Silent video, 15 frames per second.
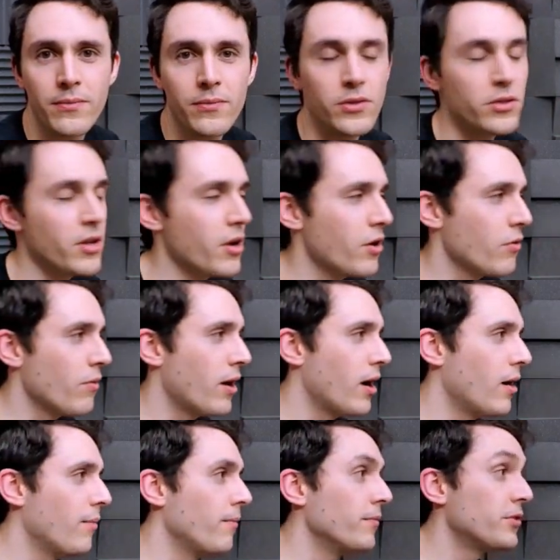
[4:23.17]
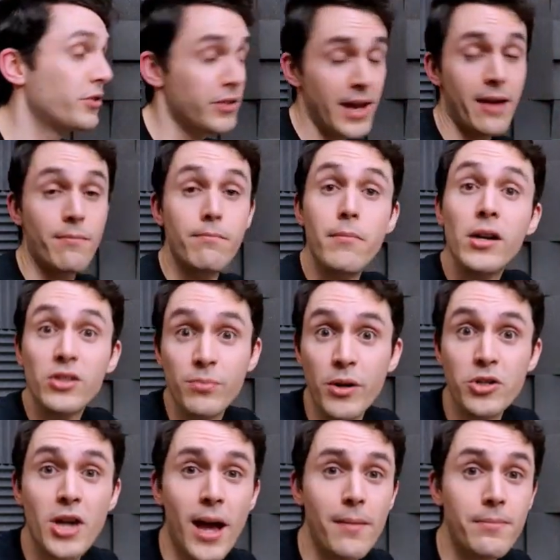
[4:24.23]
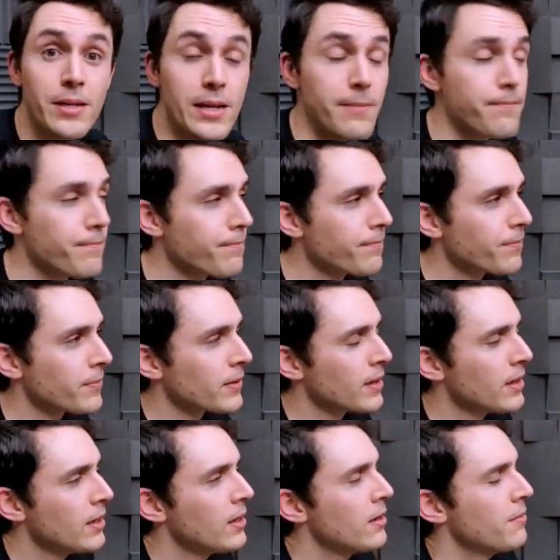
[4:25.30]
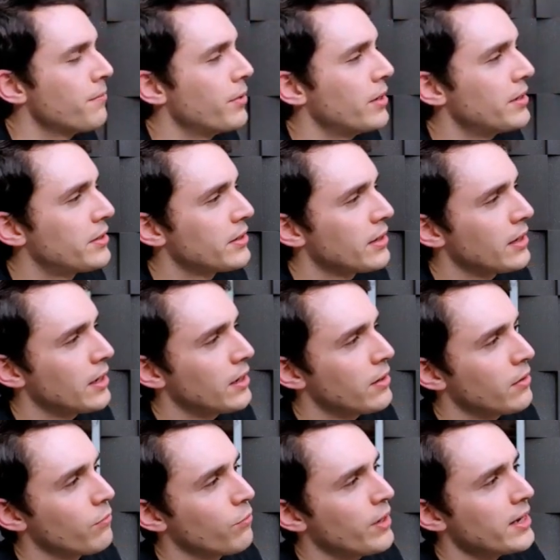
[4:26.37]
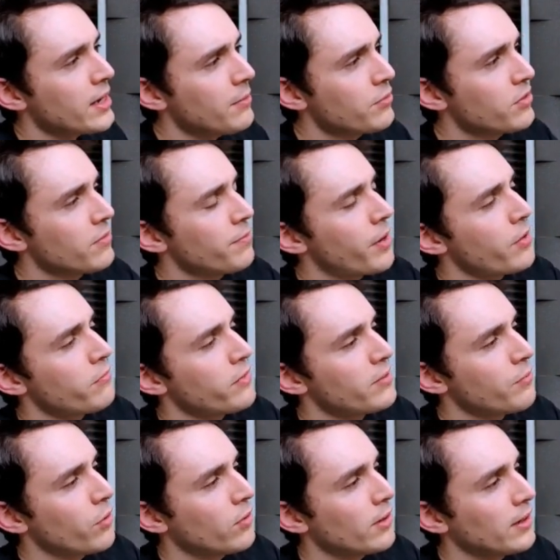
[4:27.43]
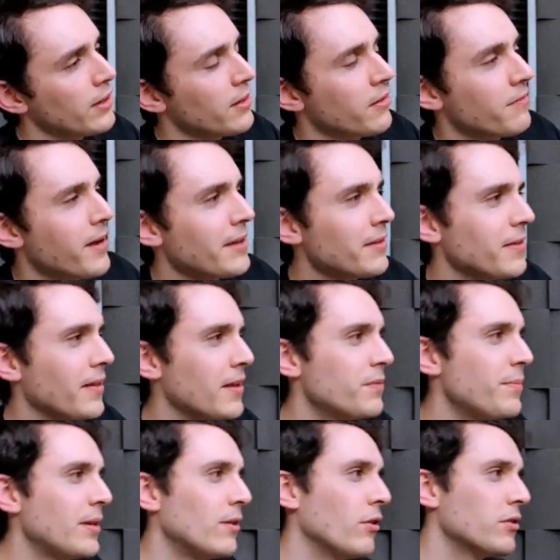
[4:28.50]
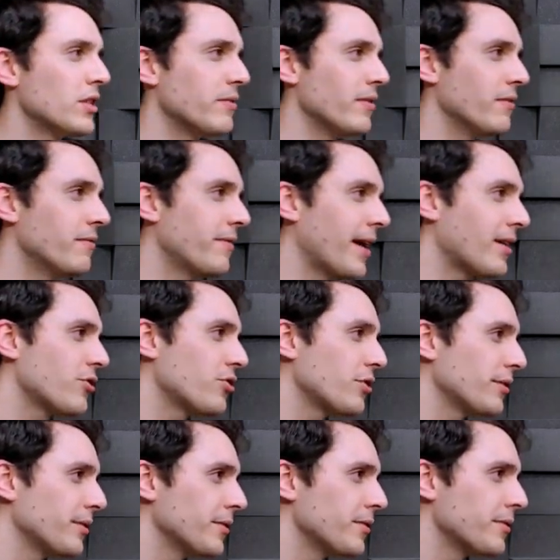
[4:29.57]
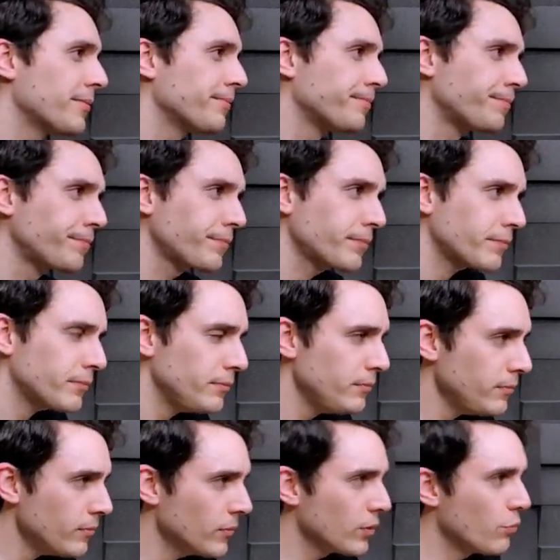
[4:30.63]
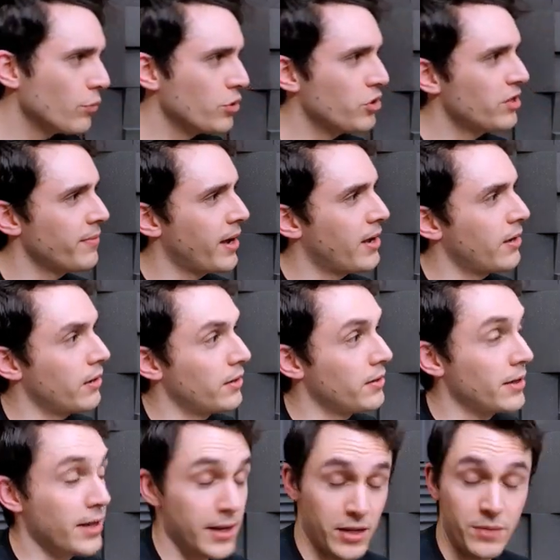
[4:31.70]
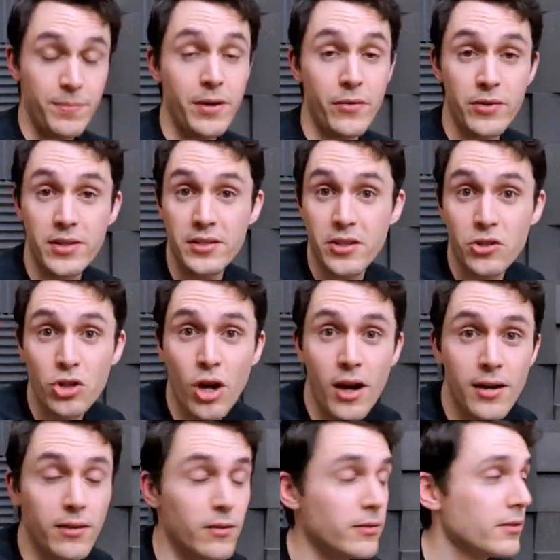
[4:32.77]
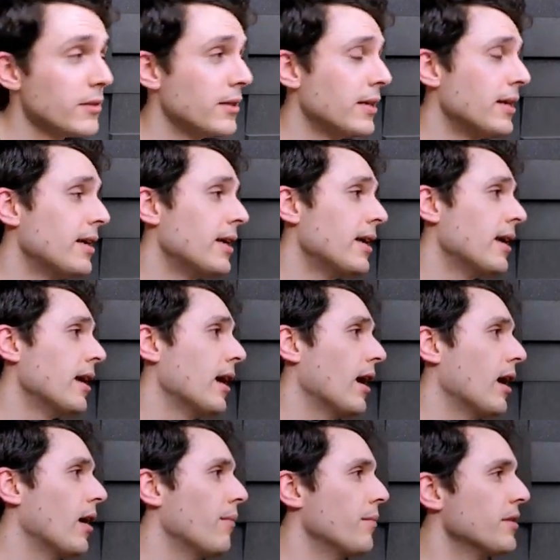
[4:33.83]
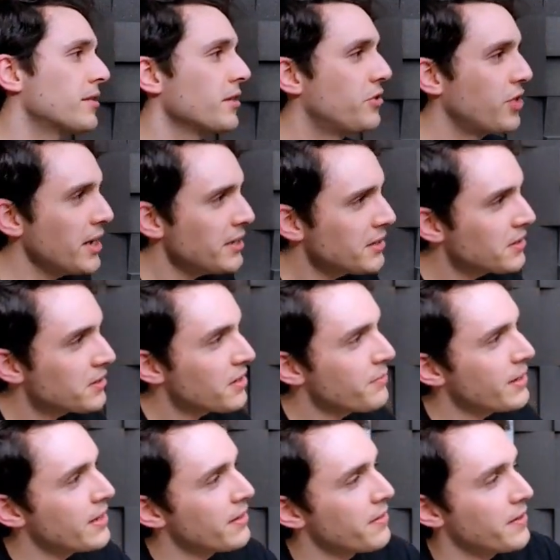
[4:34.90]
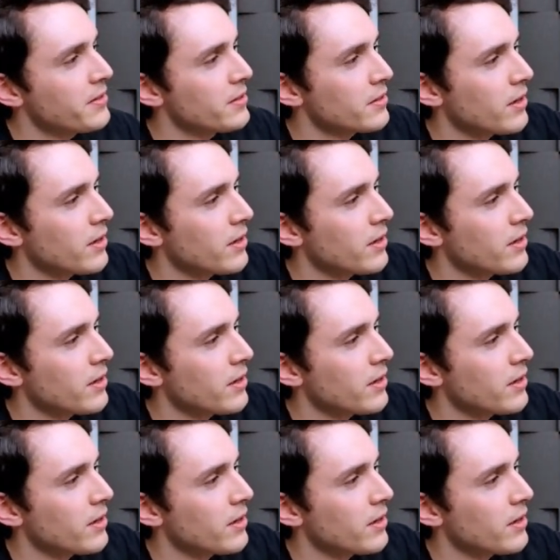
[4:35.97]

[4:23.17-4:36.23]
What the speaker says: So she's now much, much happier. But when it comes to bone remodeling, the fact that there's been lots of infections, which she experienced as a child, suggests to me that this